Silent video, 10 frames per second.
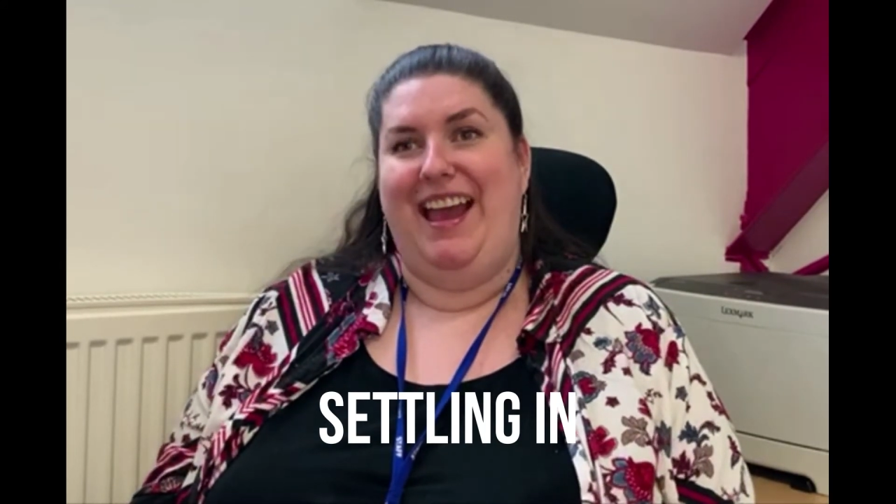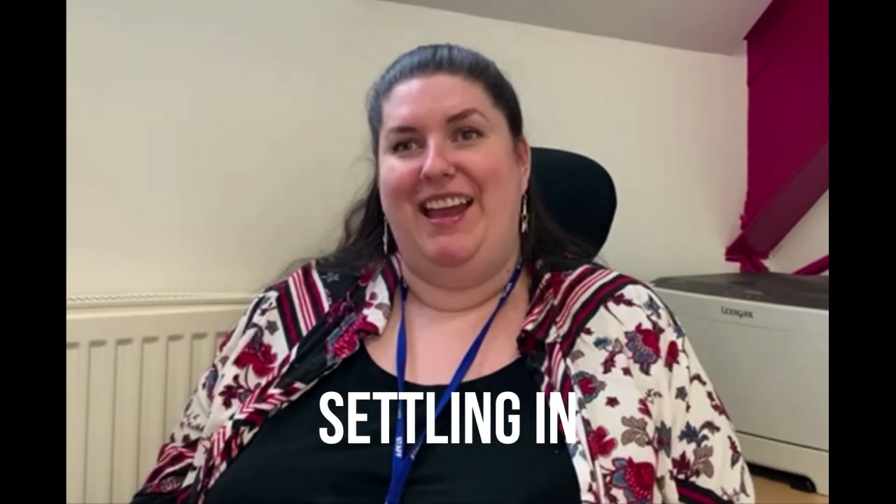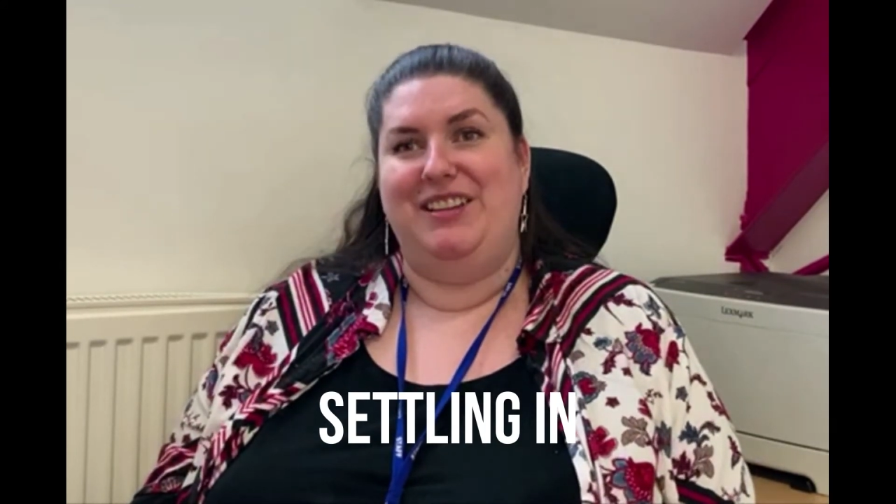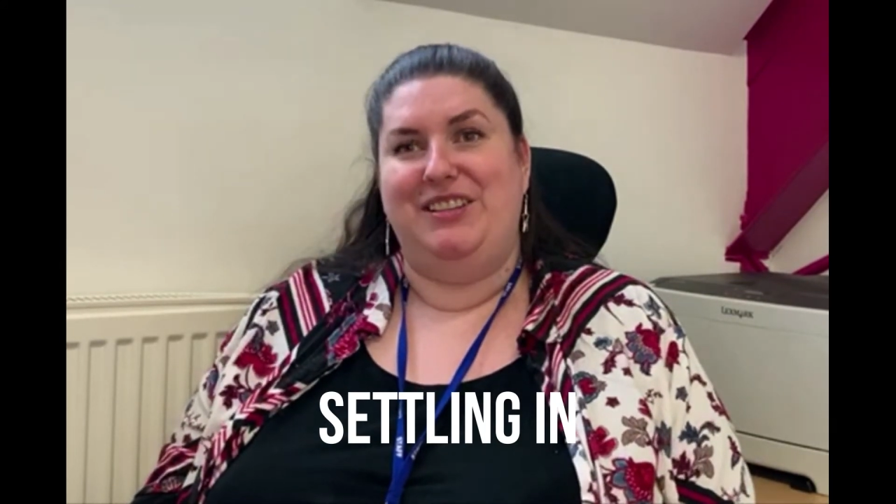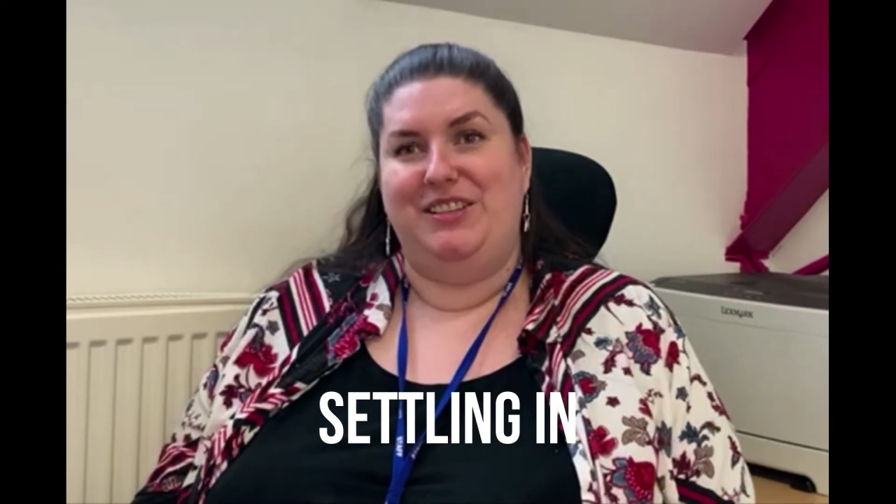
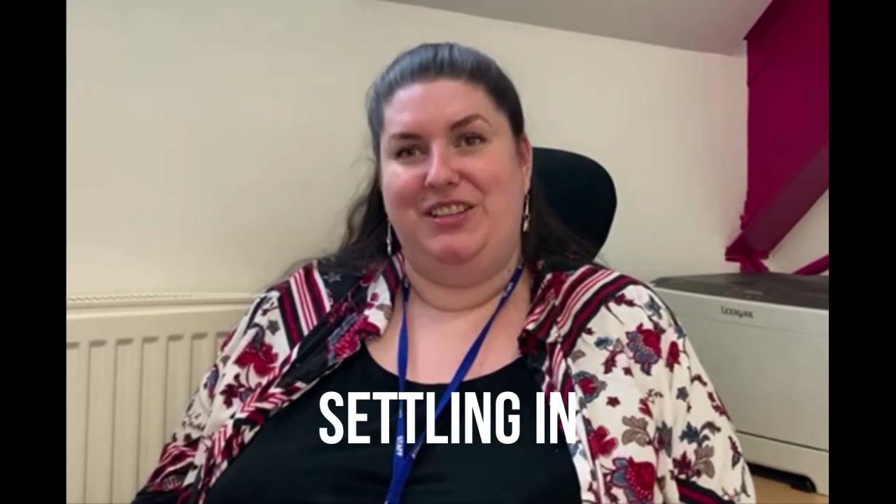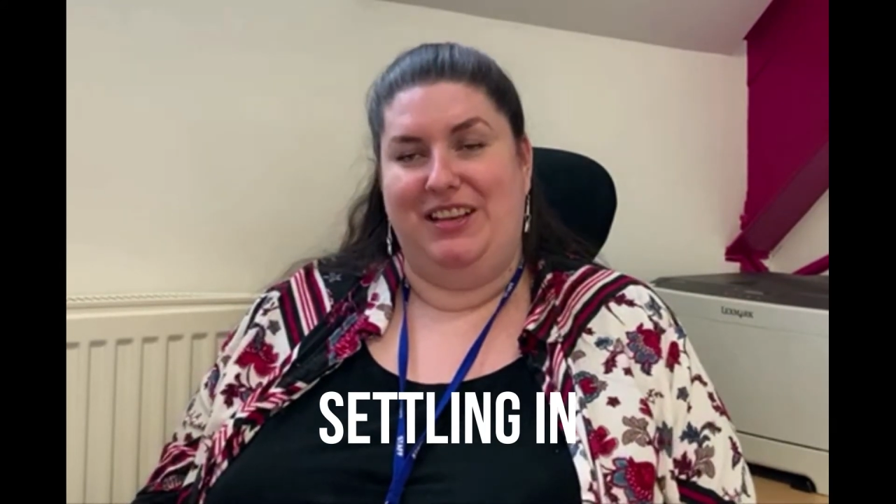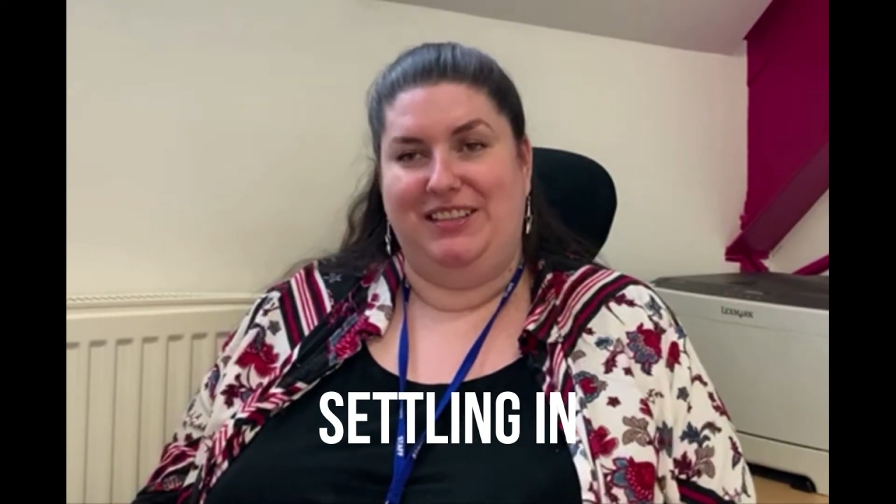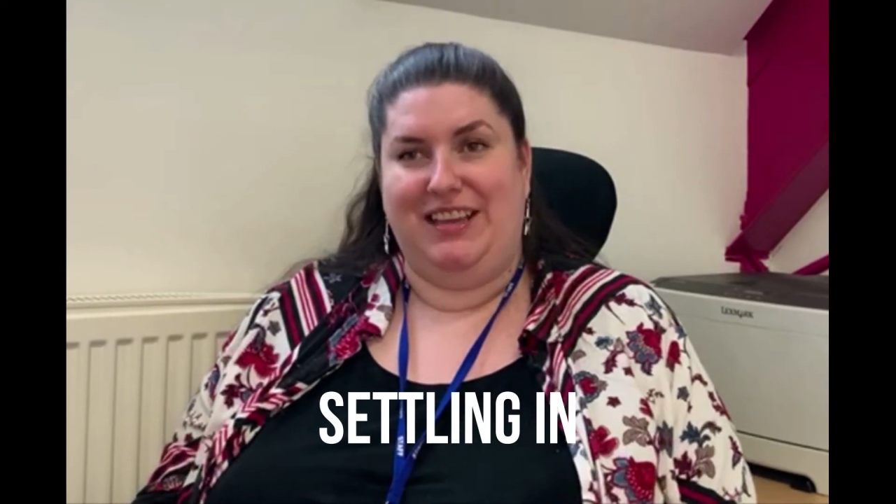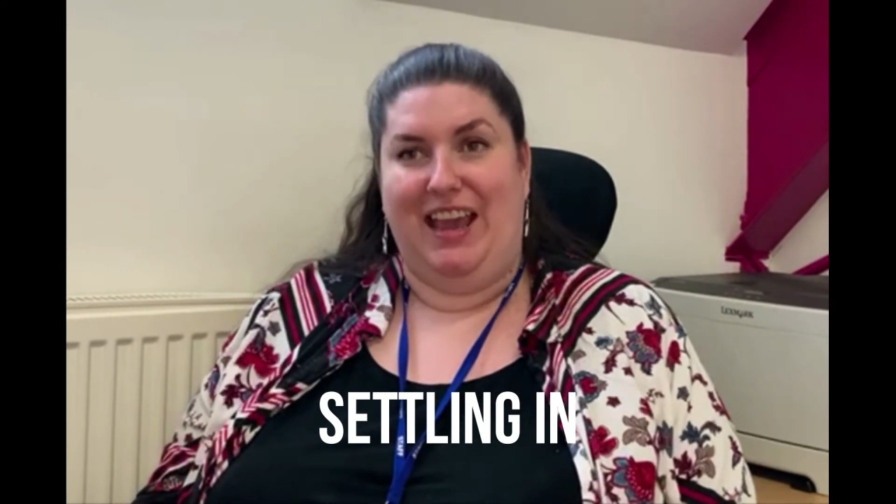and
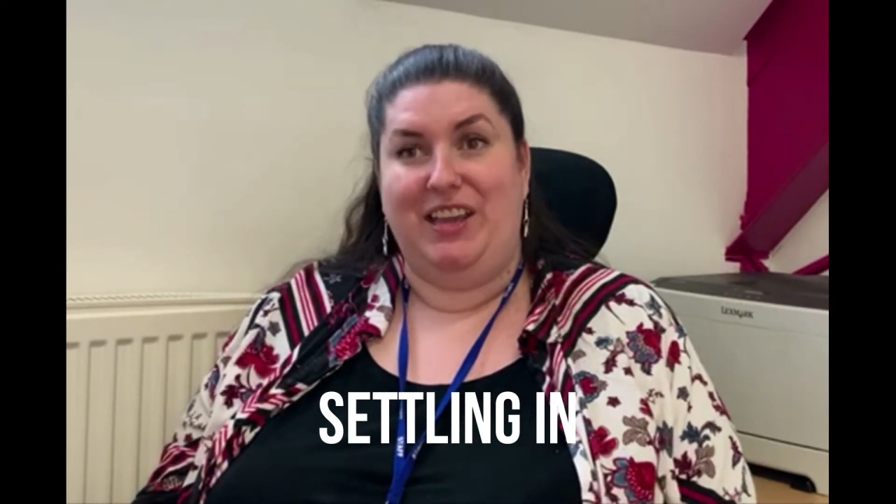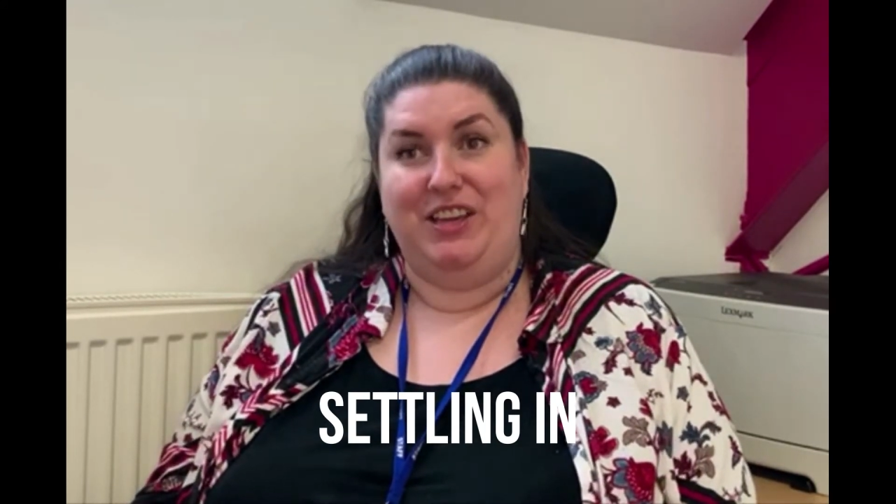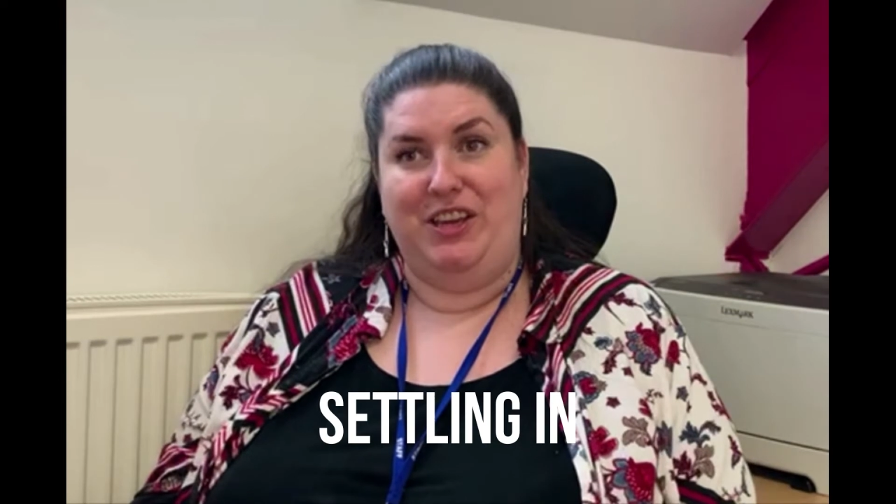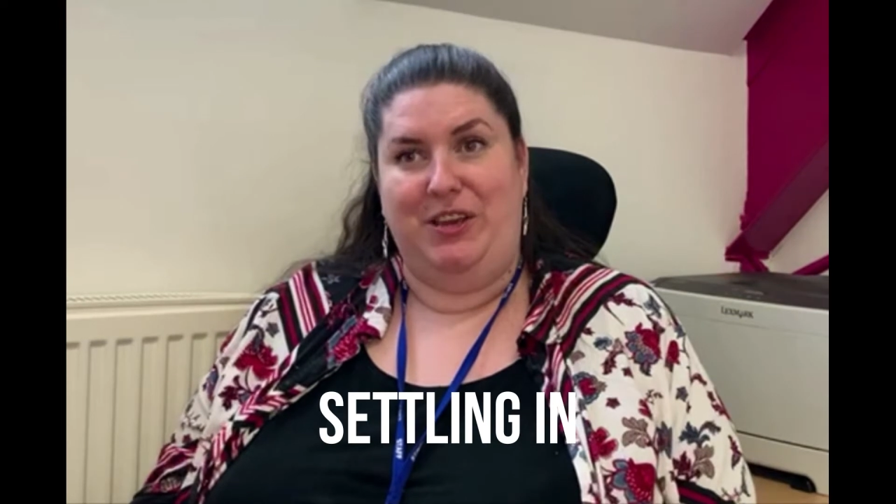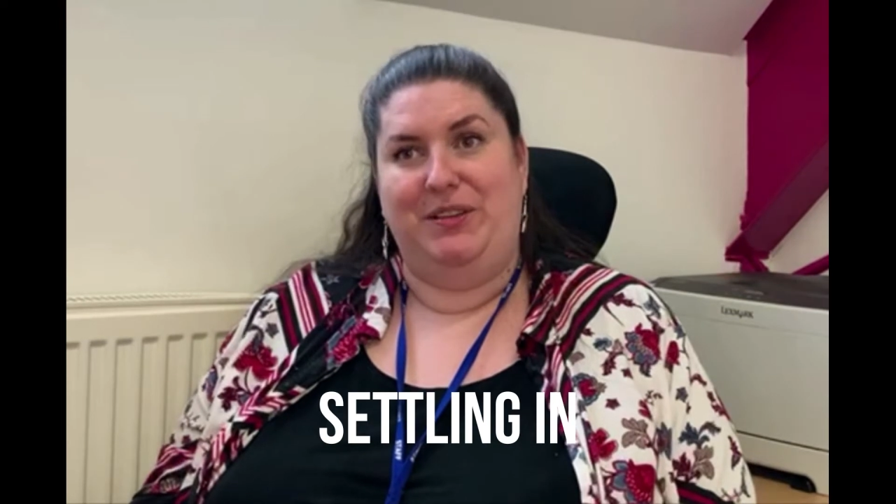just
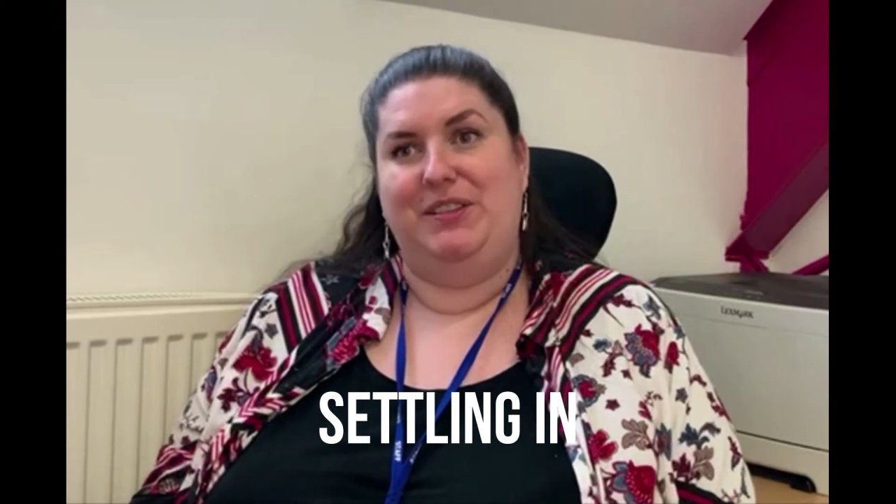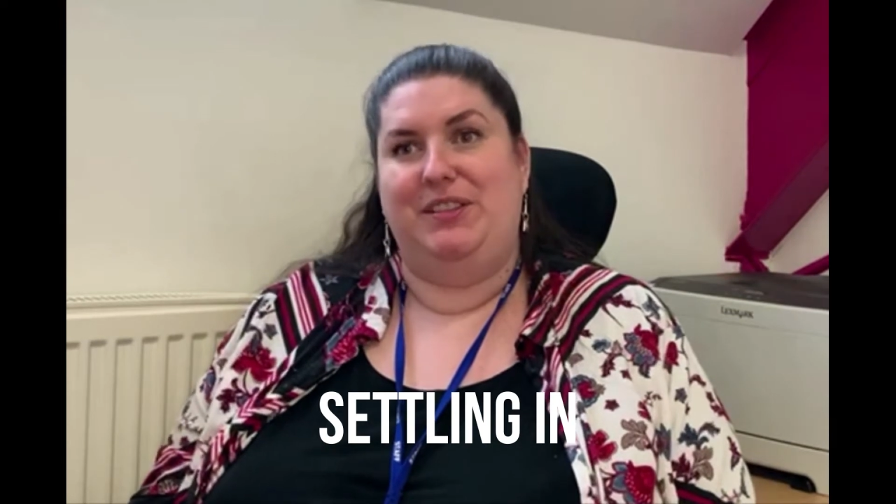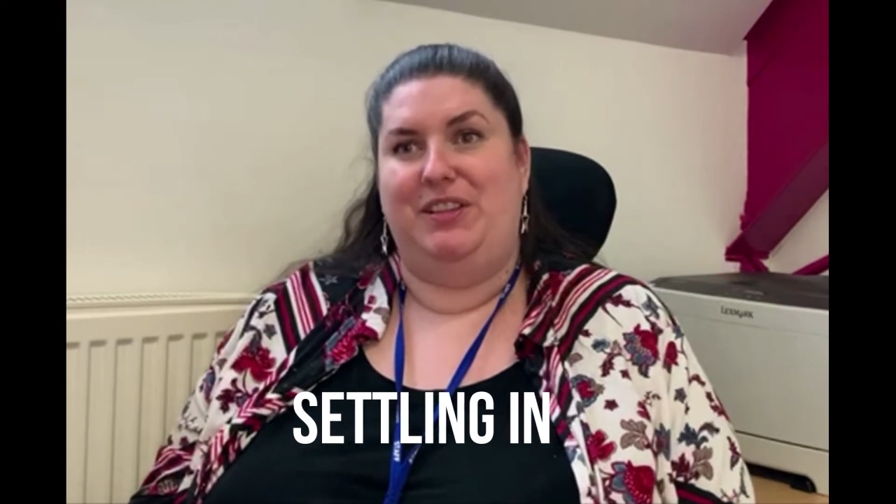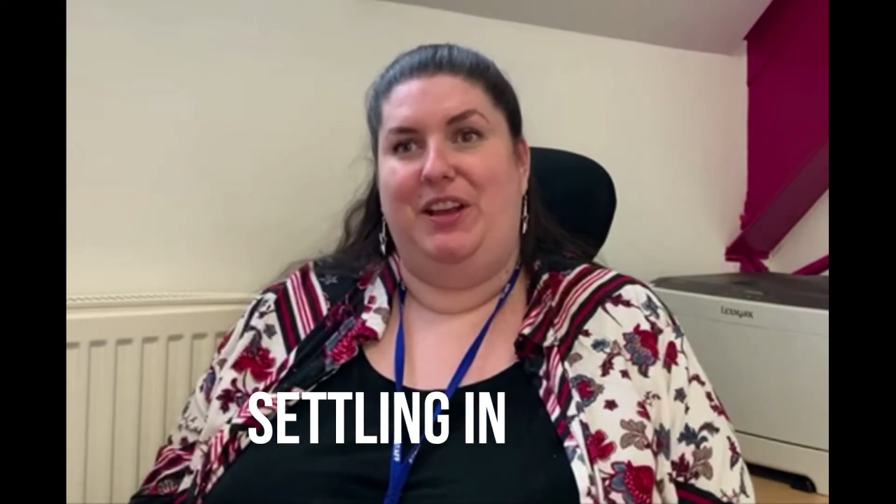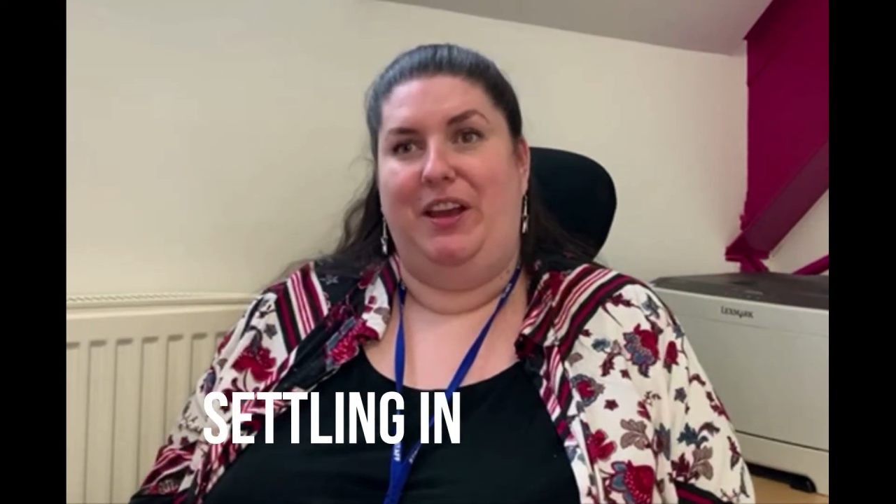getting
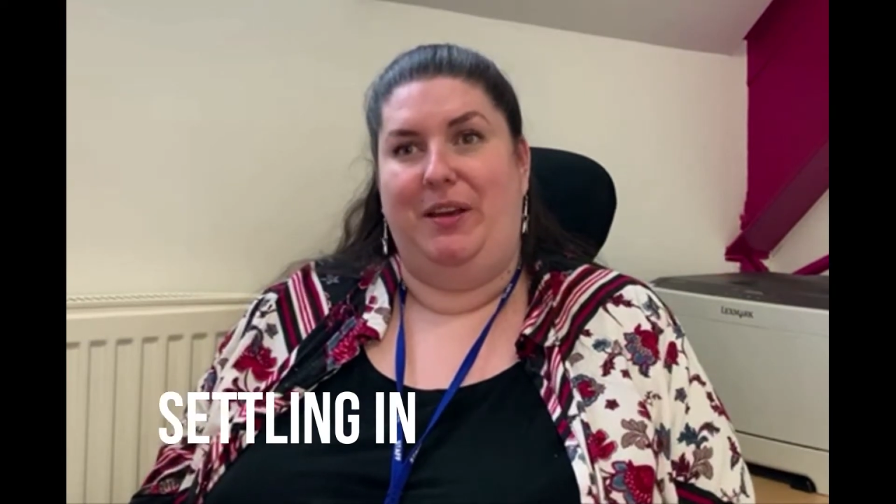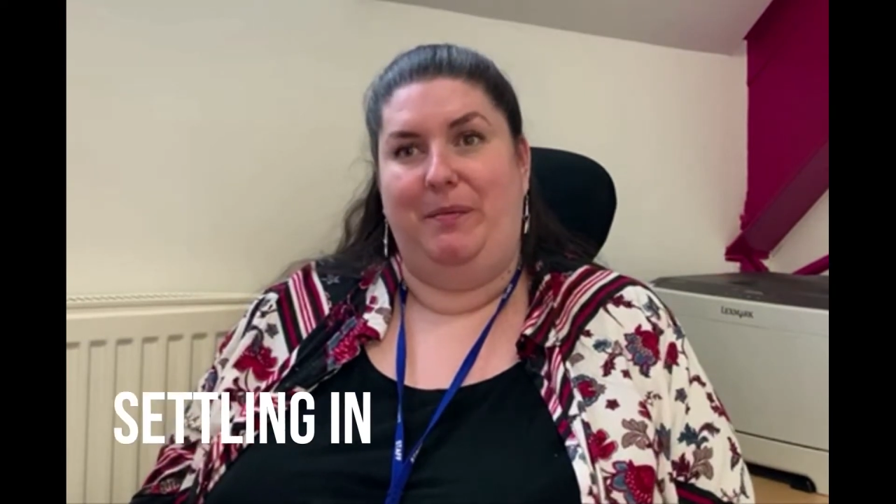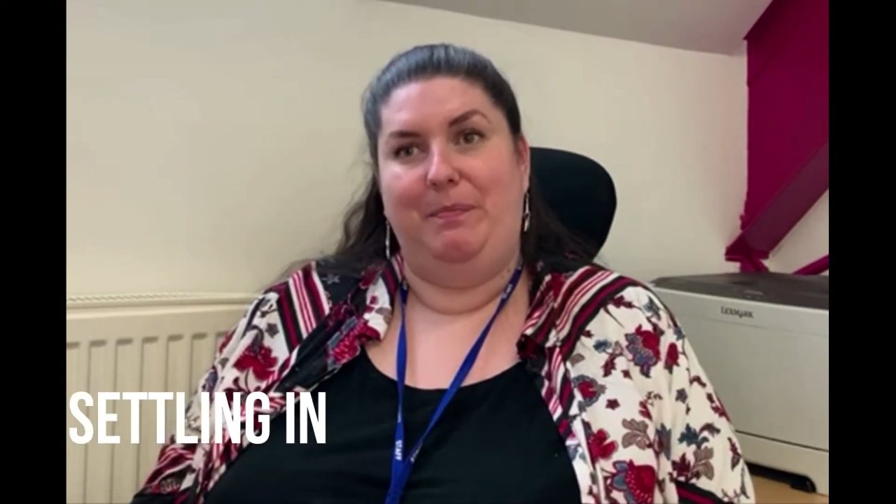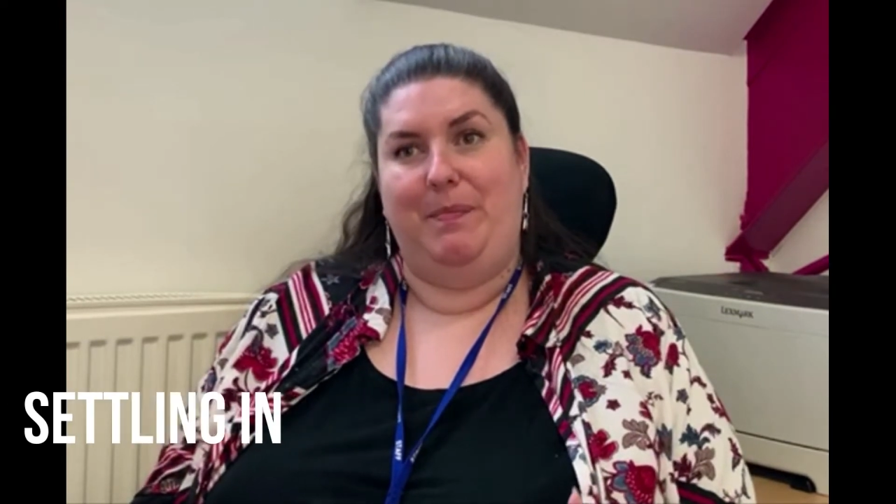used to